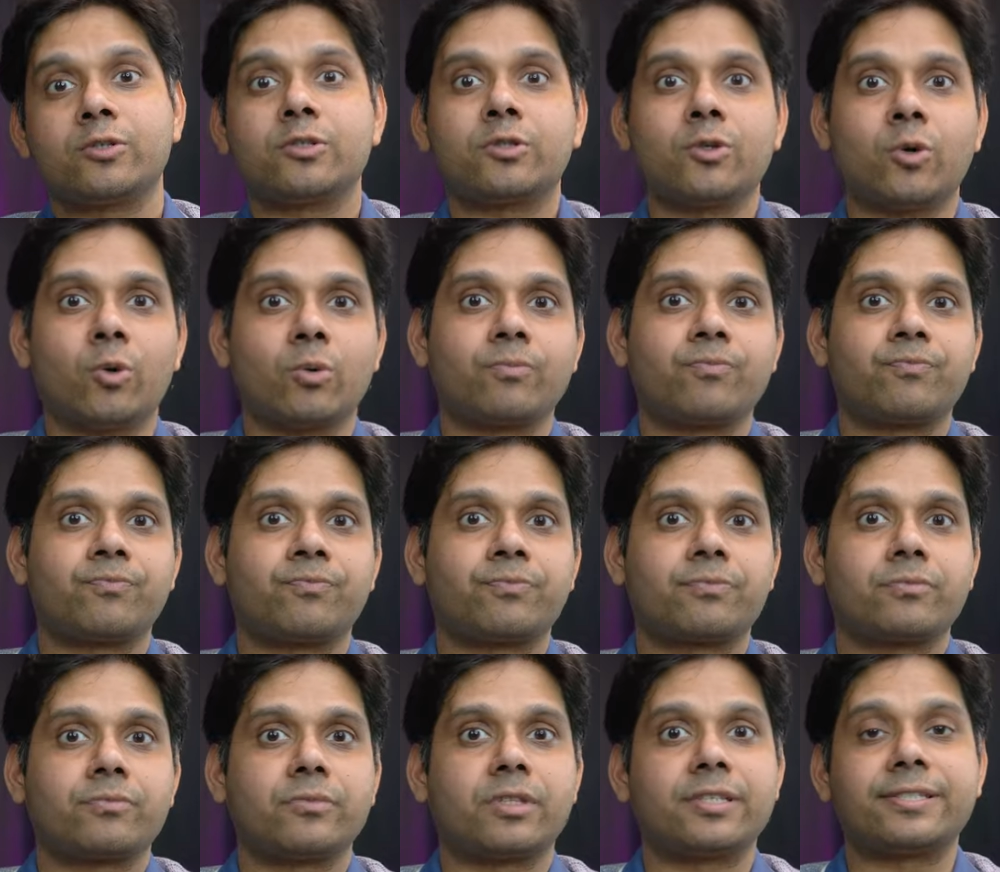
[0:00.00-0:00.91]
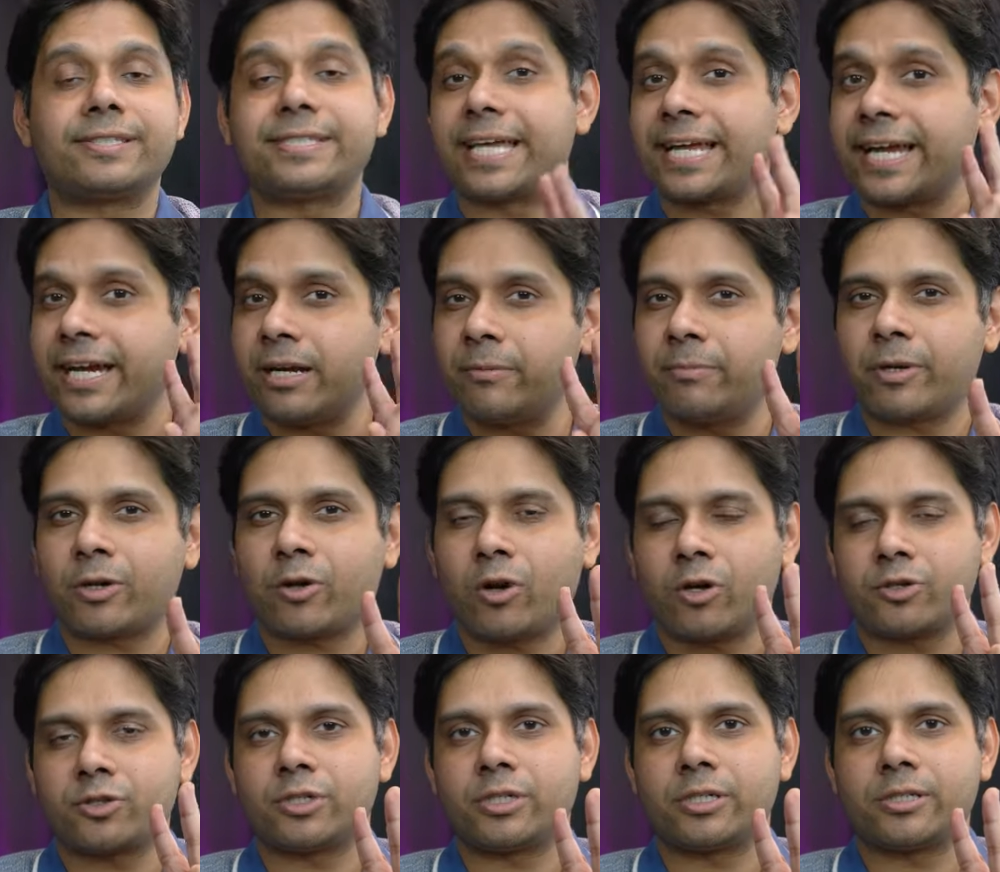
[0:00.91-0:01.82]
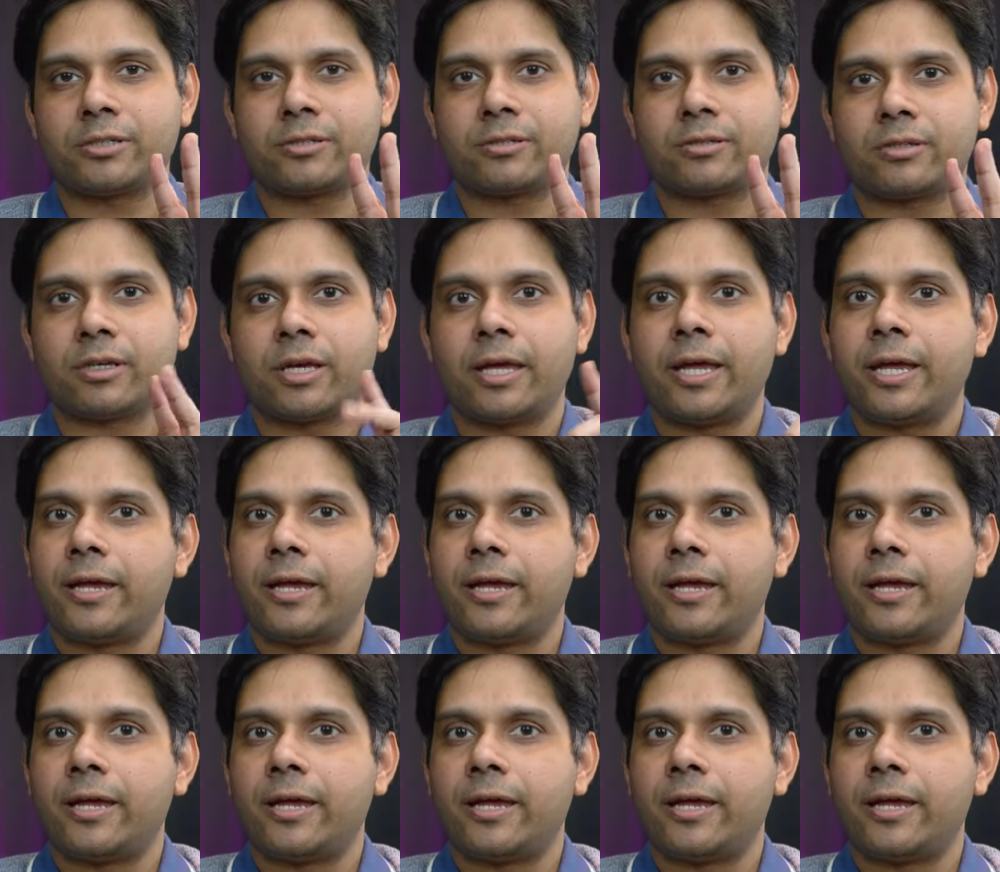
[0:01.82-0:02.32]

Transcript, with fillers: So the second precaution is